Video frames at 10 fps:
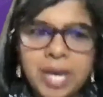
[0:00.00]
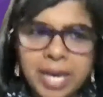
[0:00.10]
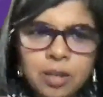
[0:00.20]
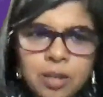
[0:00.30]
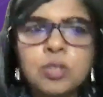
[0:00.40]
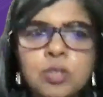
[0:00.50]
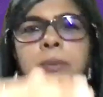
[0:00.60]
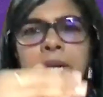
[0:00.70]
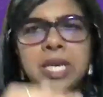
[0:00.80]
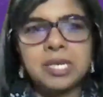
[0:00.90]
where,
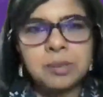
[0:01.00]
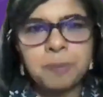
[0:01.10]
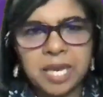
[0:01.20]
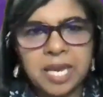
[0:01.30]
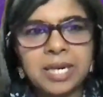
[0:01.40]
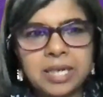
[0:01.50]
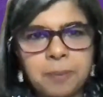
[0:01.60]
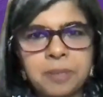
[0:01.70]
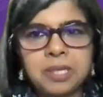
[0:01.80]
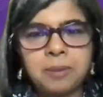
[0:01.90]
somebody is picking it
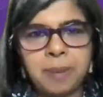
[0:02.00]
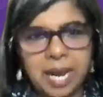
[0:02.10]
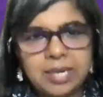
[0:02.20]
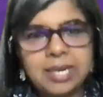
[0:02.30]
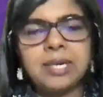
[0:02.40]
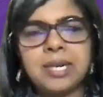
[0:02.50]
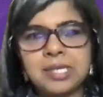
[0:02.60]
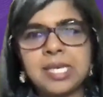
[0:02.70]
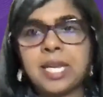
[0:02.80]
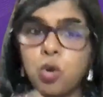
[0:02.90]
up in the back end
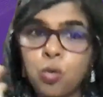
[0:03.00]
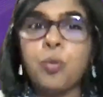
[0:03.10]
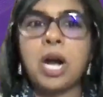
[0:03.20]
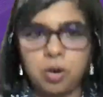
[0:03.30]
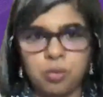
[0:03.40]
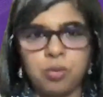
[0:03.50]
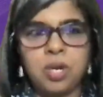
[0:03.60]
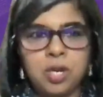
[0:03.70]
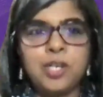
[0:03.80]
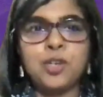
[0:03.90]
and saying, oh, wow,
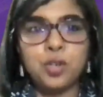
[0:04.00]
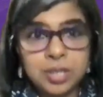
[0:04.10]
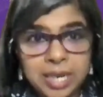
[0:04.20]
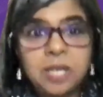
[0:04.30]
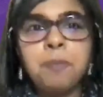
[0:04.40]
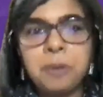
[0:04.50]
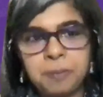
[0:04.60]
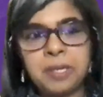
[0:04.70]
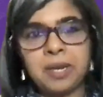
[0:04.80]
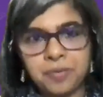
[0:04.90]
10
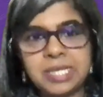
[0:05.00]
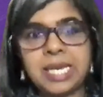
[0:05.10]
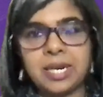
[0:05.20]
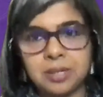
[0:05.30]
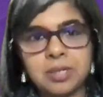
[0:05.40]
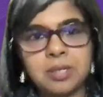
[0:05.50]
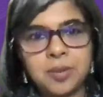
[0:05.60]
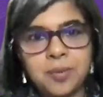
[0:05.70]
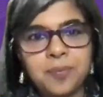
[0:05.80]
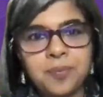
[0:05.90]
people have said
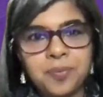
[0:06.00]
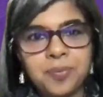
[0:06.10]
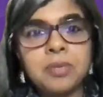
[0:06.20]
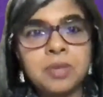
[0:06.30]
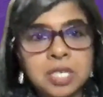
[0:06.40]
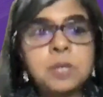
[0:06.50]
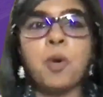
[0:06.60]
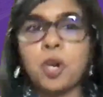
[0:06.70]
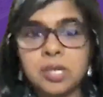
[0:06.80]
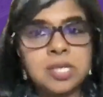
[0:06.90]
this
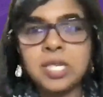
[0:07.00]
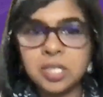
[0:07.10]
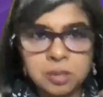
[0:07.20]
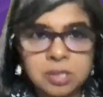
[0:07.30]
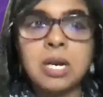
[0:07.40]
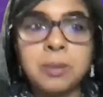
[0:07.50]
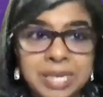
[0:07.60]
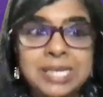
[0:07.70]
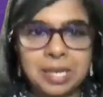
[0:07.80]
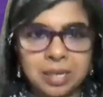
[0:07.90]
policy is
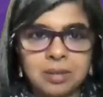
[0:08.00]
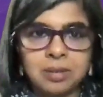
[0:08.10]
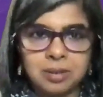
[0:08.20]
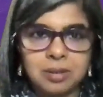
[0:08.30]
amazing.